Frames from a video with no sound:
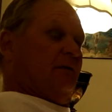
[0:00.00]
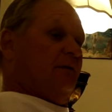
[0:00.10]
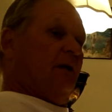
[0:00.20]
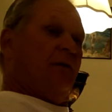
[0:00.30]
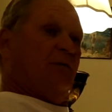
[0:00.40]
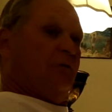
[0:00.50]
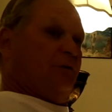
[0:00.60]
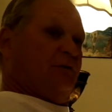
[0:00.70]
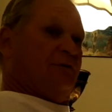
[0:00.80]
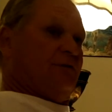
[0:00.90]
In other
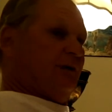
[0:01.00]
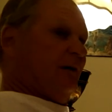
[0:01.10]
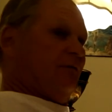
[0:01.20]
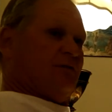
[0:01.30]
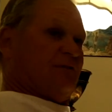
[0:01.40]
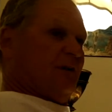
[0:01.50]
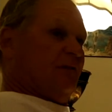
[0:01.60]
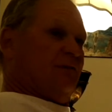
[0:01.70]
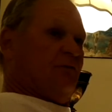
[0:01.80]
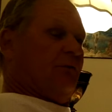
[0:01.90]
words, I was
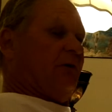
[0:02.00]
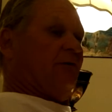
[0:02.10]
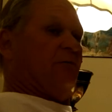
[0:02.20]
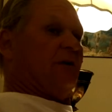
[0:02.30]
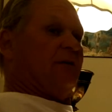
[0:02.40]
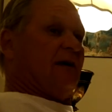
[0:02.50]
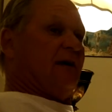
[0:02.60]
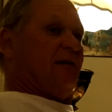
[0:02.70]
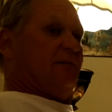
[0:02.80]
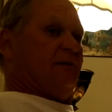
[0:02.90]
sitting there waiting on my
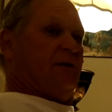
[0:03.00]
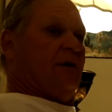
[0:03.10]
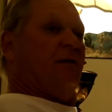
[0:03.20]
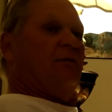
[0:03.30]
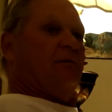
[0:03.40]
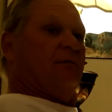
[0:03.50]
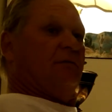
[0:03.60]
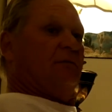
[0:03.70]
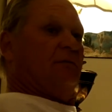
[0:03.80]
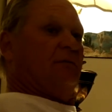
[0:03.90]
time to go.
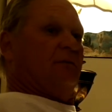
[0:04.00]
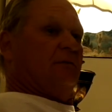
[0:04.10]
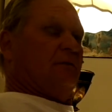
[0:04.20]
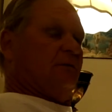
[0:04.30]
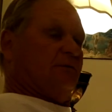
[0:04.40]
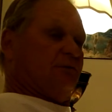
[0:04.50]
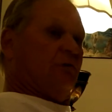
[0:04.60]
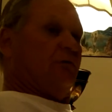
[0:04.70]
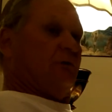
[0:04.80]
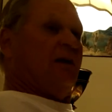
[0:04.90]
It was
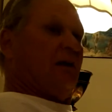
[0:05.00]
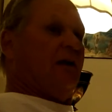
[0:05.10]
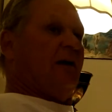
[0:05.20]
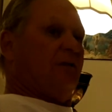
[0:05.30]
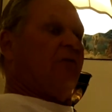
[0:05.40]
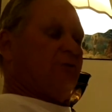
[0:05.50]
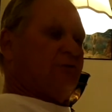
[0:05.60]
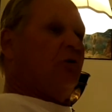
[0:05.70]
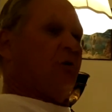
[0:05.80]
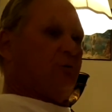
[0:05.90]
going
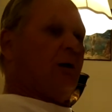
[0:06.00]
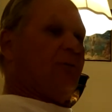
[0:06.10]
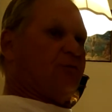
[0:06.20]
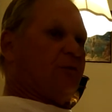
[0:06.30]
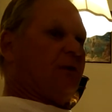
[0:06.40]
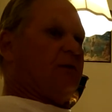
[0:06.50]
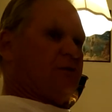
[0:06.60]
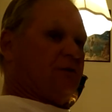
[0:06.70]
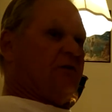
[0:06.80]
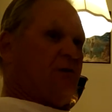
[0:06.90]
to rupture. They
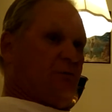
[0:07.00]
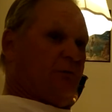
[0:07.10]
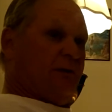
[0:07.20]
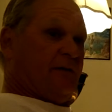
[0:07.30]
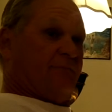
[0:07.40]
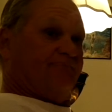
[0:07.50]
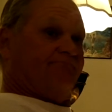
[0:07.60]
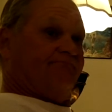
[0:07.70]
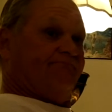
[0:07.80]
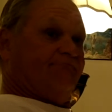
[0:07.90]
just didn't know when.
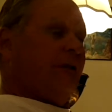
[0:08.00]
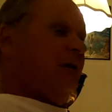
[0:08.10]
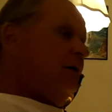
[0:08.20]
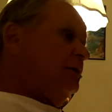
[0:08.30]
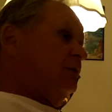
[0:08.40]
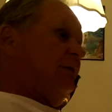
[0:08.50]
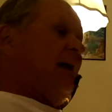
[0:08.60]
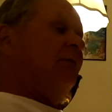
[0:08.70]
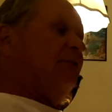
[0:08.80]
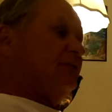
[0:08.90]
So
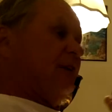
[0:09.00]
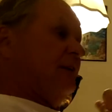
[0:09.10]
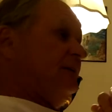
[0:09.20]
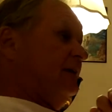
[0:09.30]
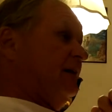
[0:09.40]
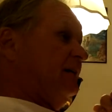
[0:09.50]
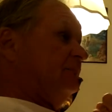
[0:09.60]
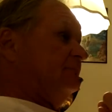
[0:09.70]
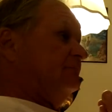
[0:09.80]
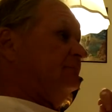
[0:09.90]
that was
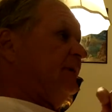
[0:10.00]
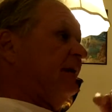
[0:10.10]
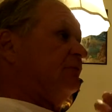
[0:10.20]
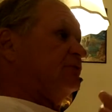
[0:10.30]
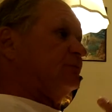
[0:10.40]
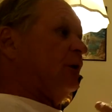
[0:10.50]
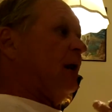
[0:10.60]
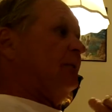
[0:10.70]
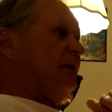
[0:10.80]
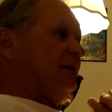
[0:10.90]
that was
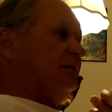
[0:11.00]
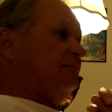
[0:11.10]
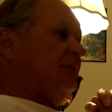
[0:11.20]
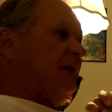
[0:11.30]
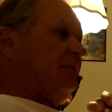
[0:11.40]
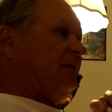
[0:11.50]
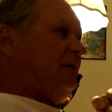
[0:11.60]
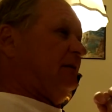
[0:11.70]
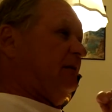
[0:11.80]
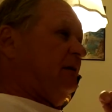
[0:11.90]
probably in
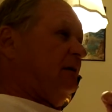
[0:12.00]
maybe